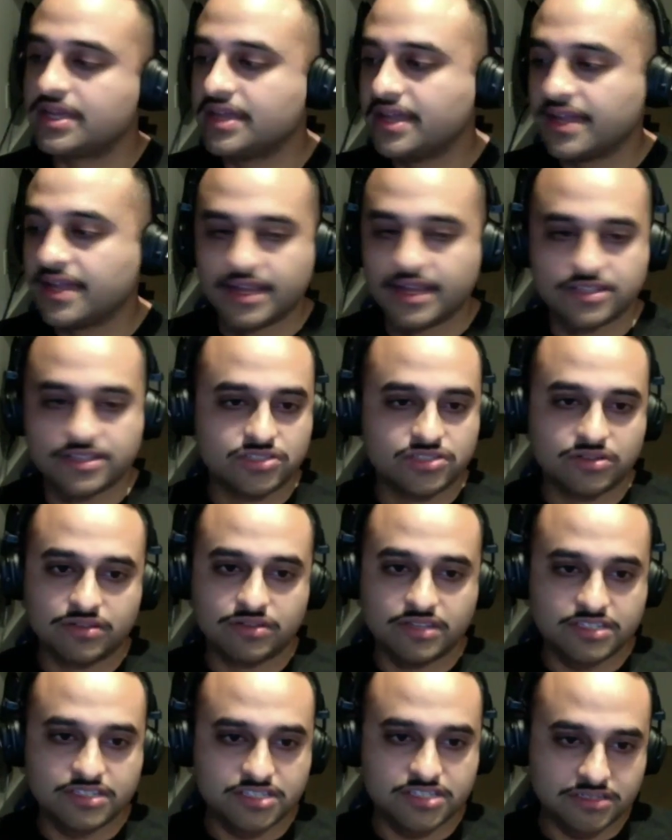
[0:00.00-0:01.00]
And so
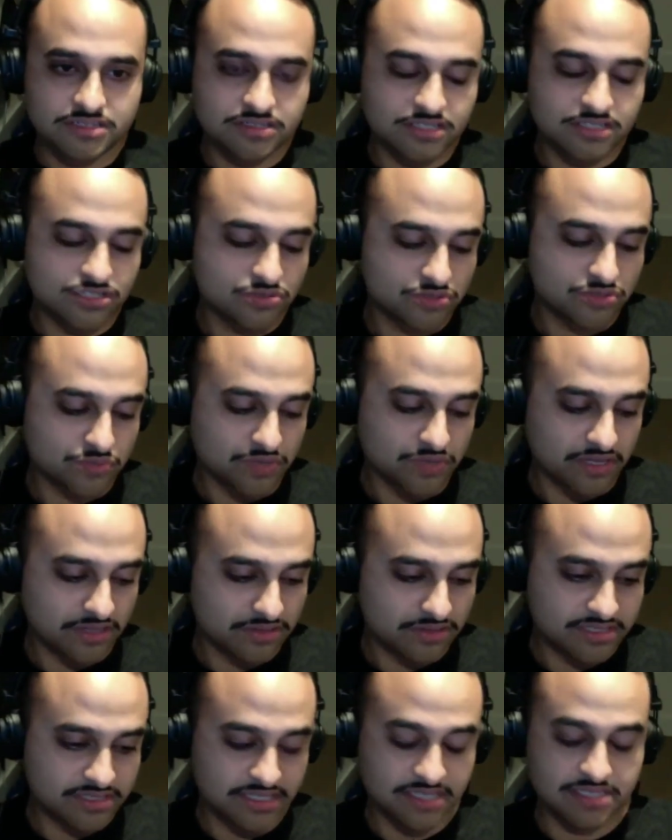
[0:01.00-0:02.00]
this was one of those
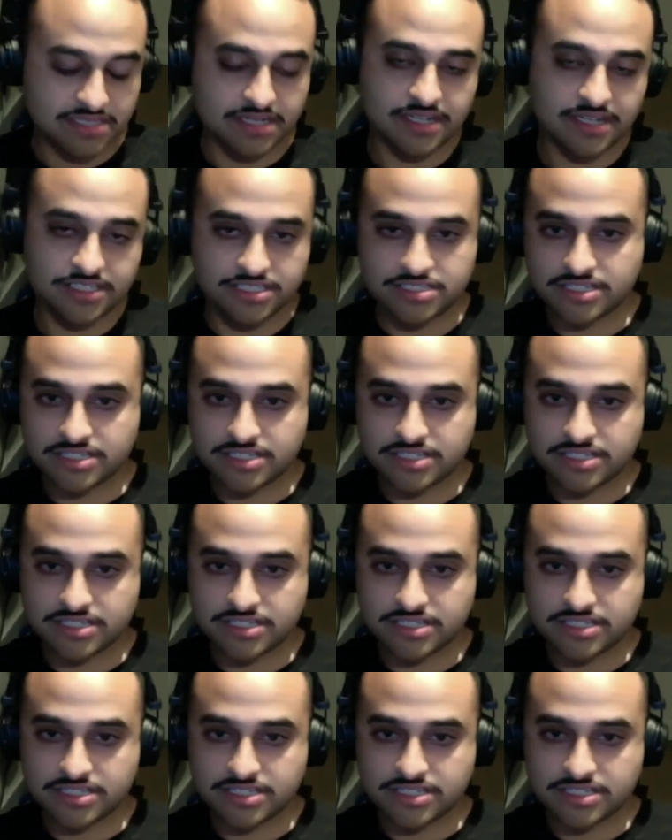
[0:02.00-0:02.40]
things that I just